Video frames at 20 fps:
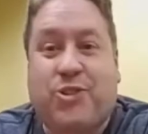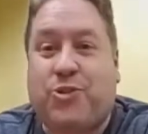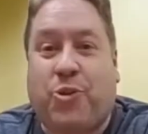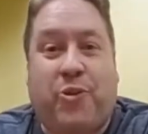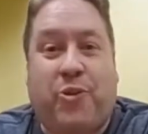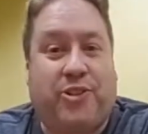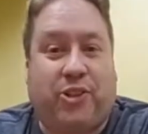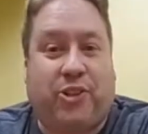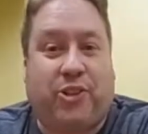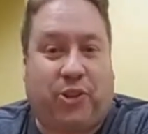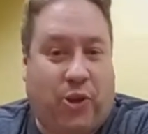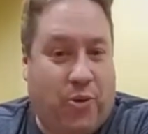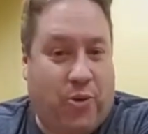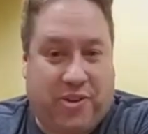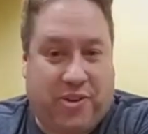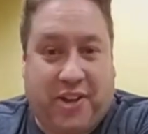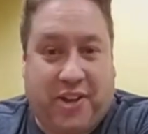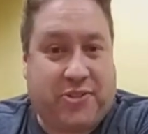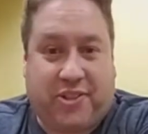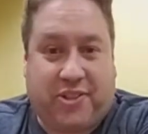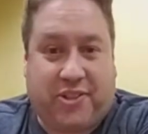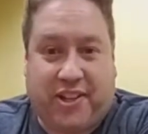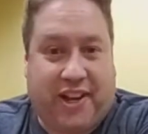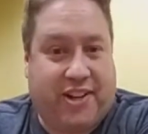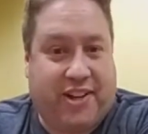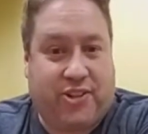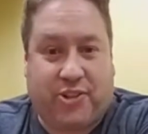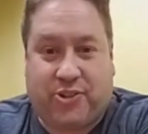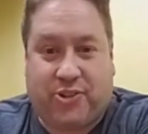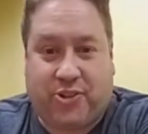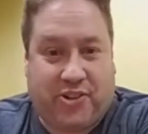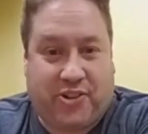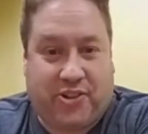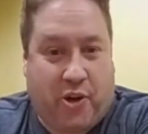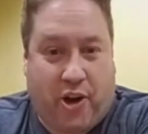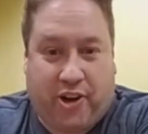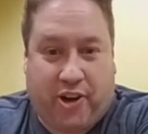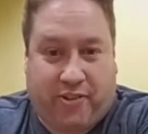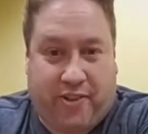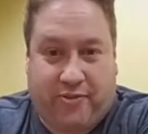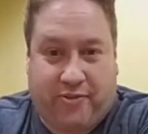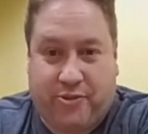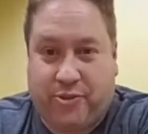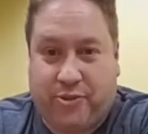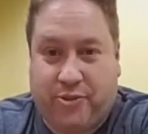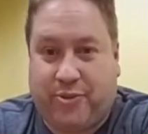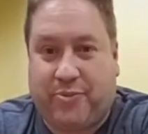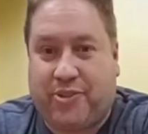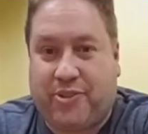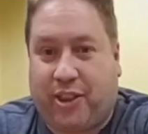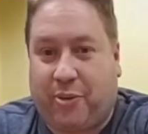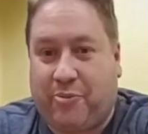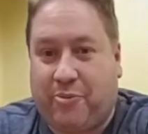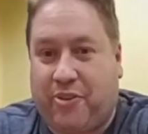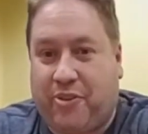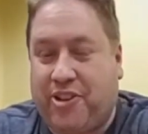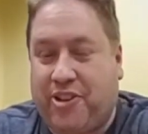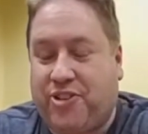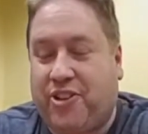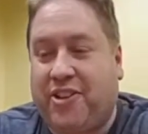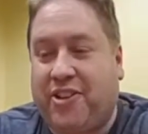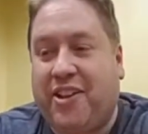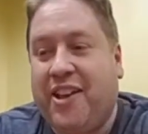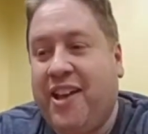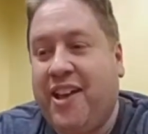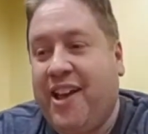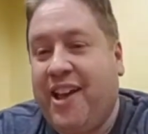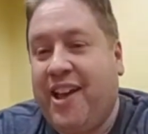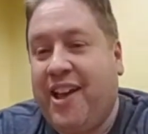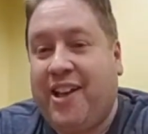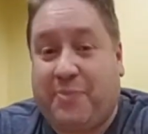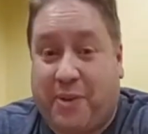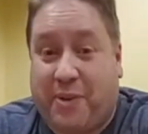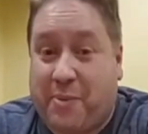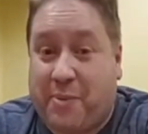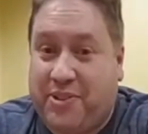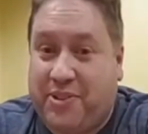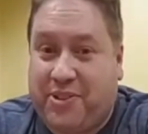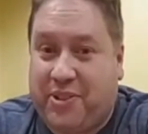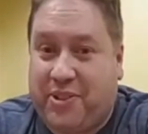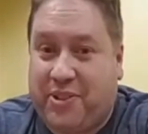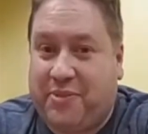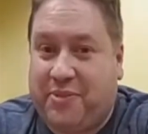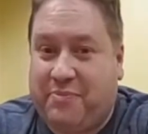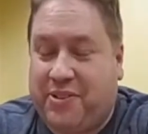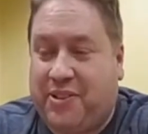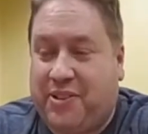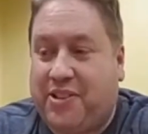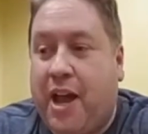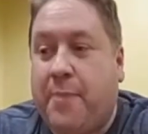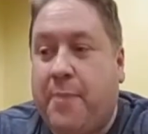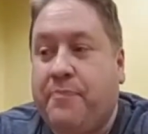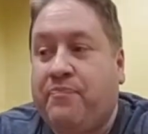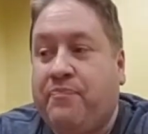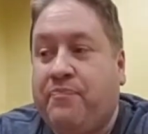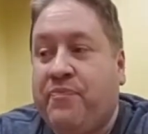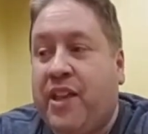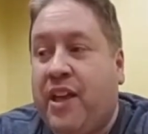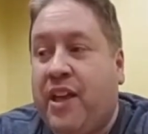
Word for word: stories alone yesterday just on autograph news, some Celebration. Mm-hmm. It's been a busy time.